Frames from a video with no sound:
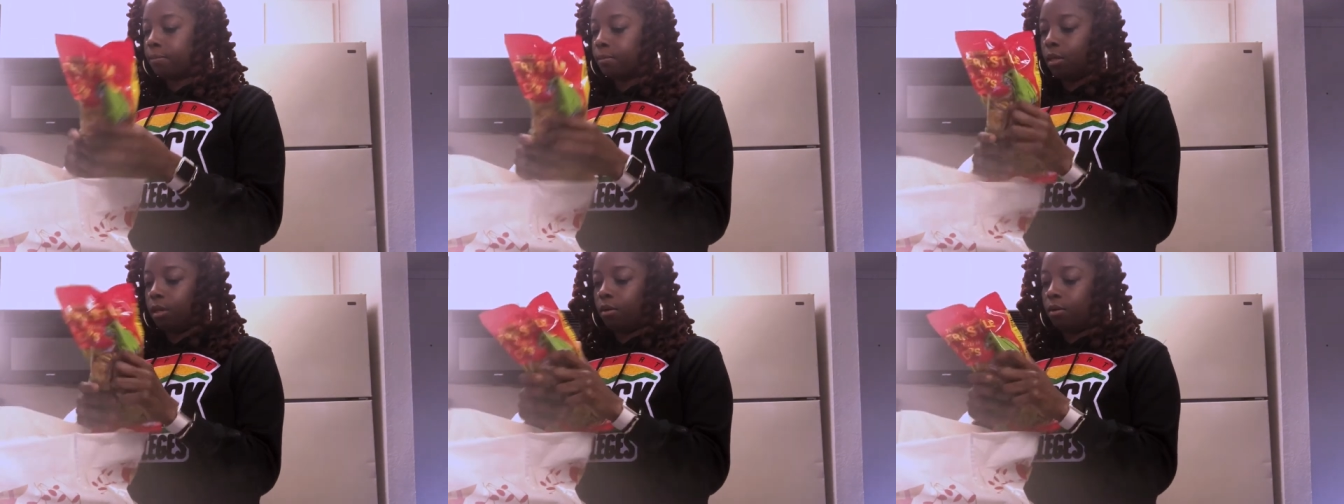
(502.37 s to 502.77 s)

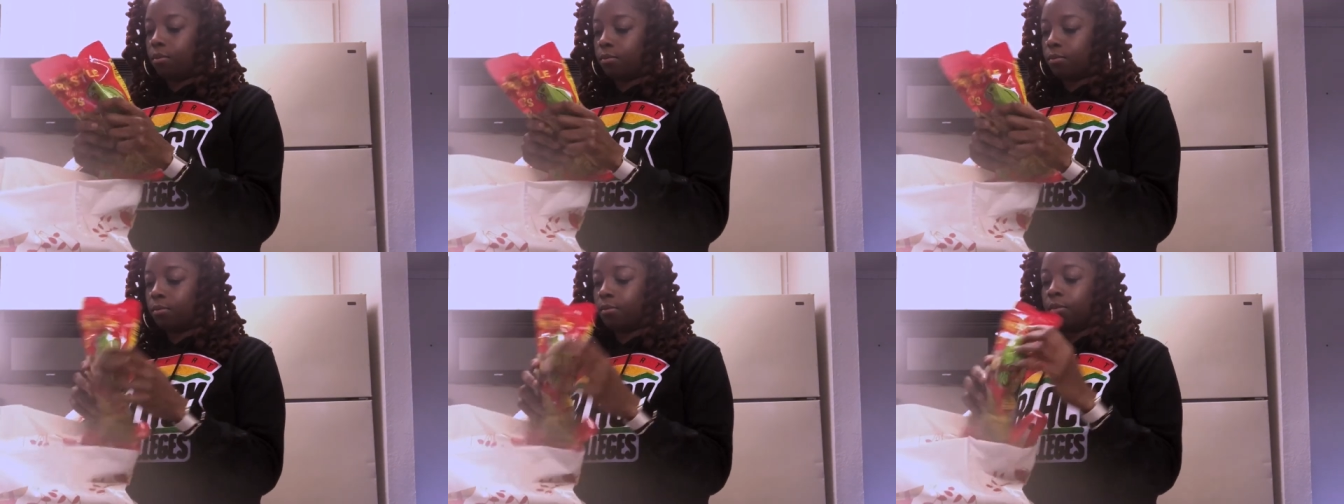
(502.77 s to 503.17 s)
Yo.
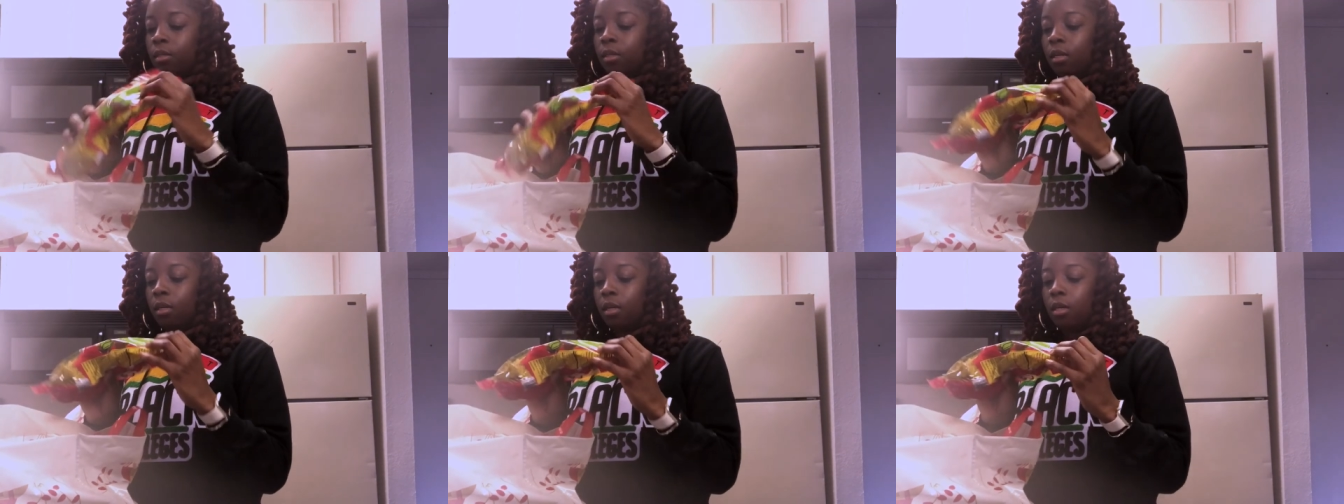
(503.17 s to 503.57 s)

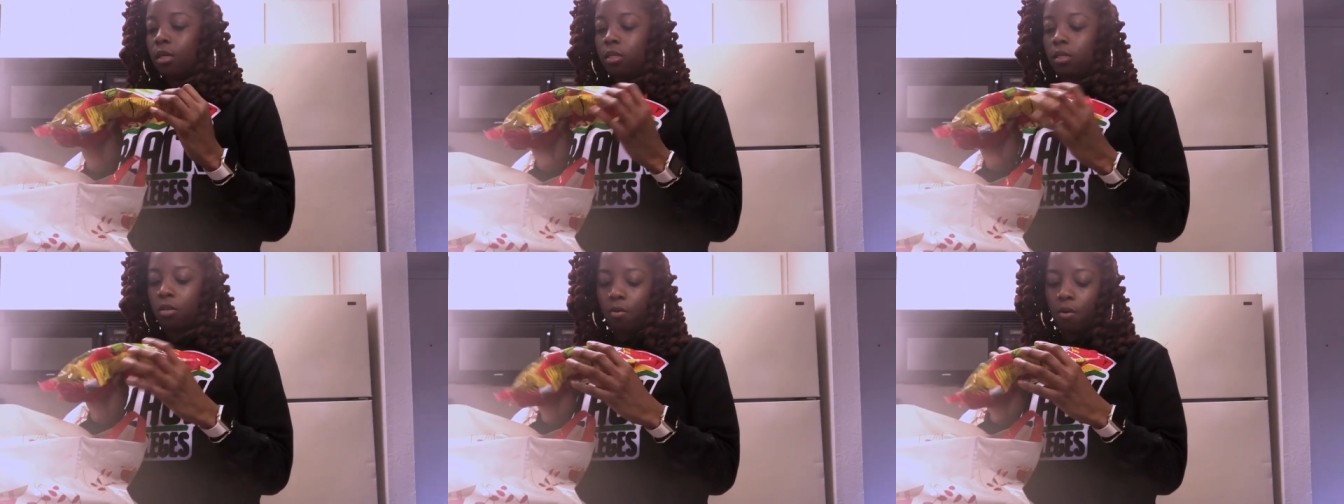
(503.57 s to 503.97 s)

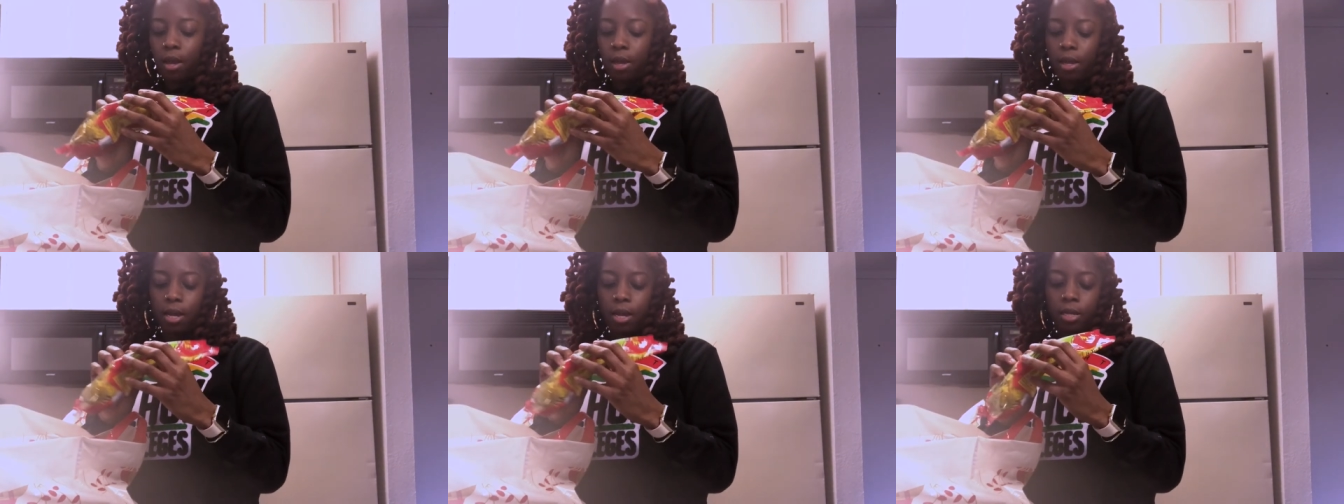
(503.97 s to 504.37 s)
So I
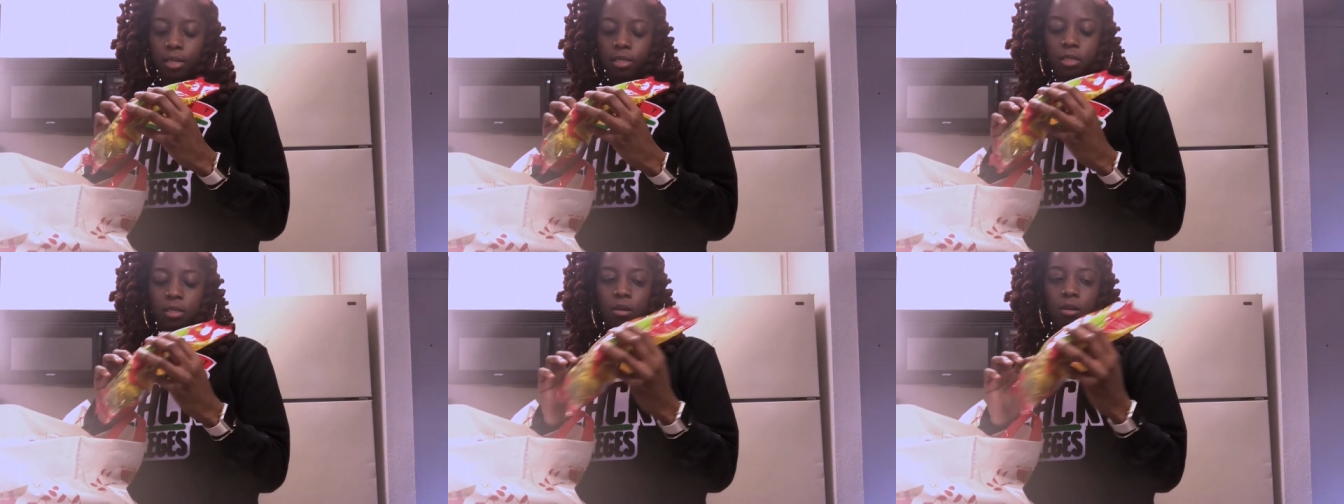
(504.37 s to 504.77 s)
got
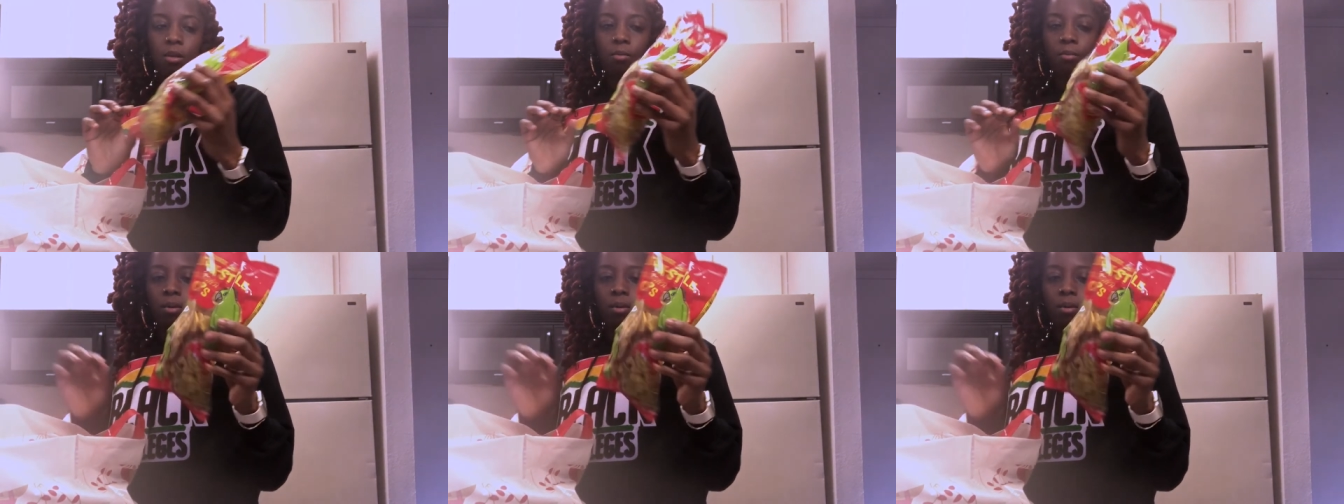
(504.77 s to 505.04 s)
some